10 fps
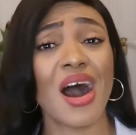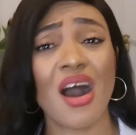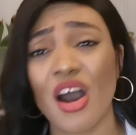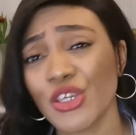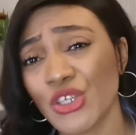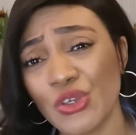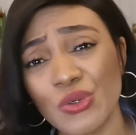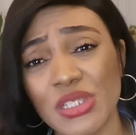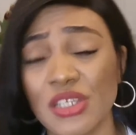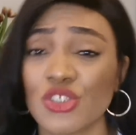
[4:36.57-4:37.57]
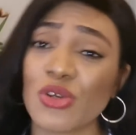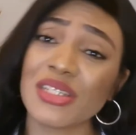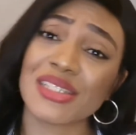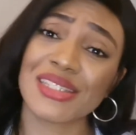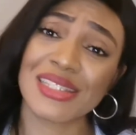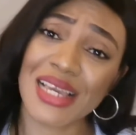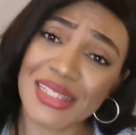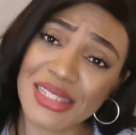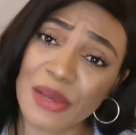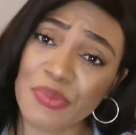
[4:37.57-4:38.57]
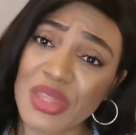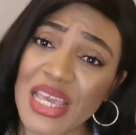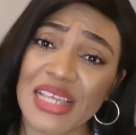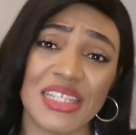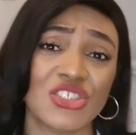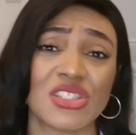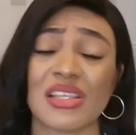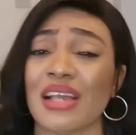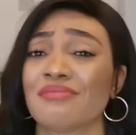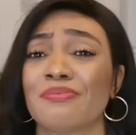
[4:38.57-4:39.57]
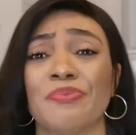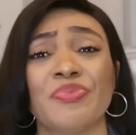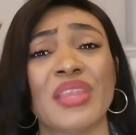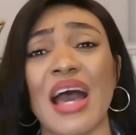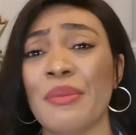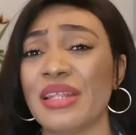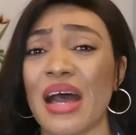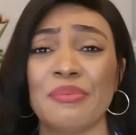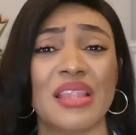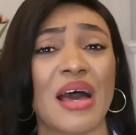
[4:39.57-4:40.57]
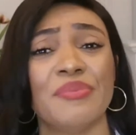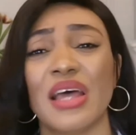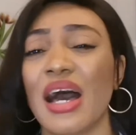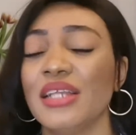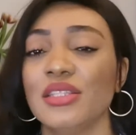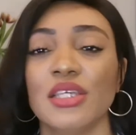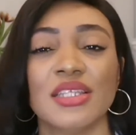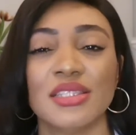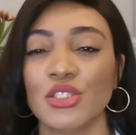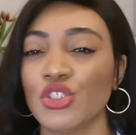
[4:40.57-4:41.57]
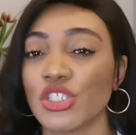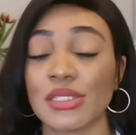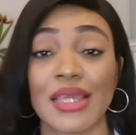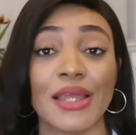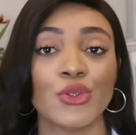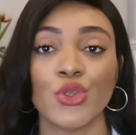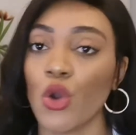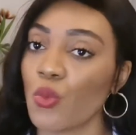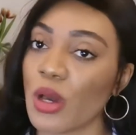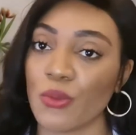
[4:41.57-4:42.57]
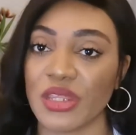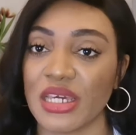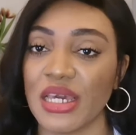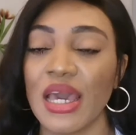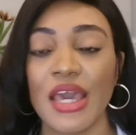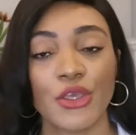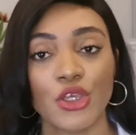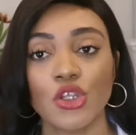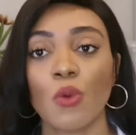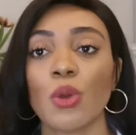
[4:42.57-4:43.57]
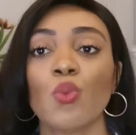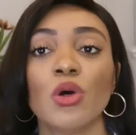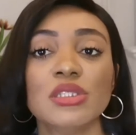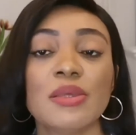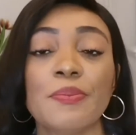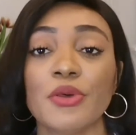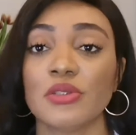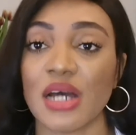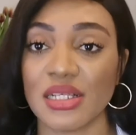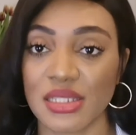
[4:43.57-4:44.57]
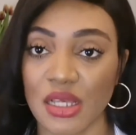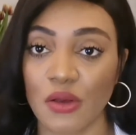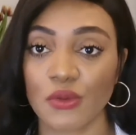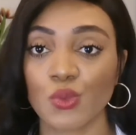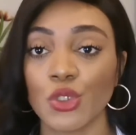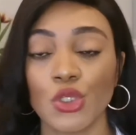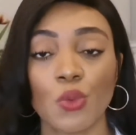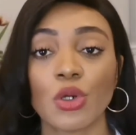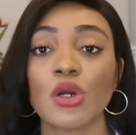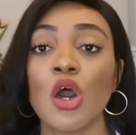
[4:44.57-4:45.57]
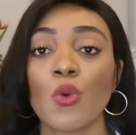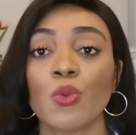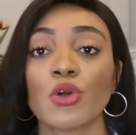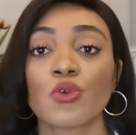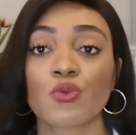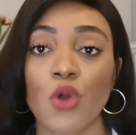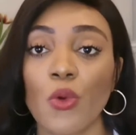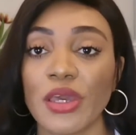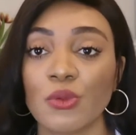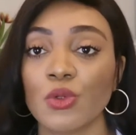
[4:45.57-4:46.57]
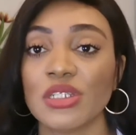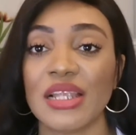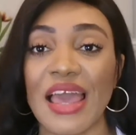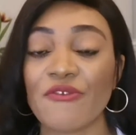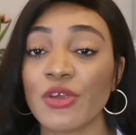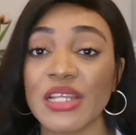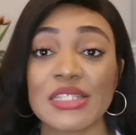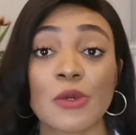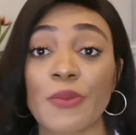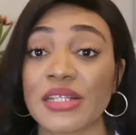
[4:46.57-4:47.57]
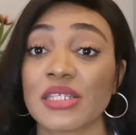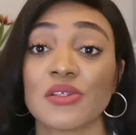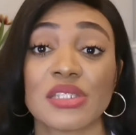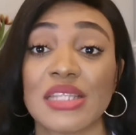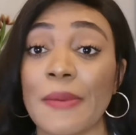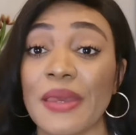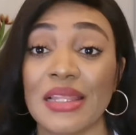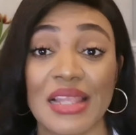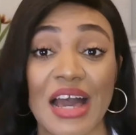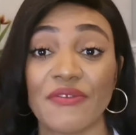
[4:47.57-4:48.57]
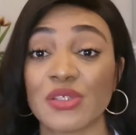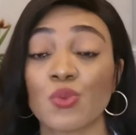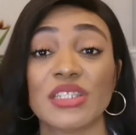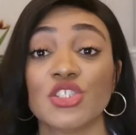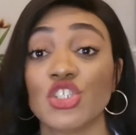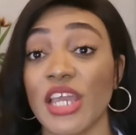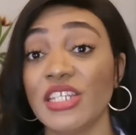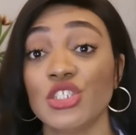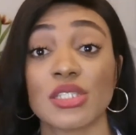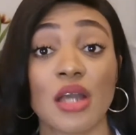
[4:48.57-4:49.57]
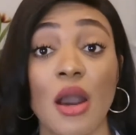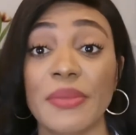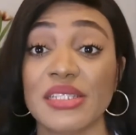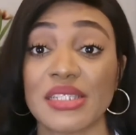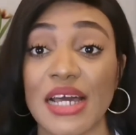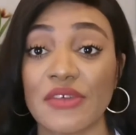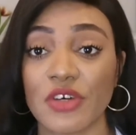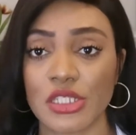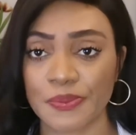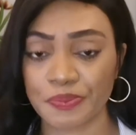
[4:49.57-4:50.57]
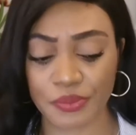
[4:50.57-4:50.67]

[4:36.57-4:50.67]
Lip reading: argues, and you're trying to say something and they're just like, nah, and you just get nowhere with it? We want to build ourselves. We're growing. Every little practical step in life is where the changes come inside of us.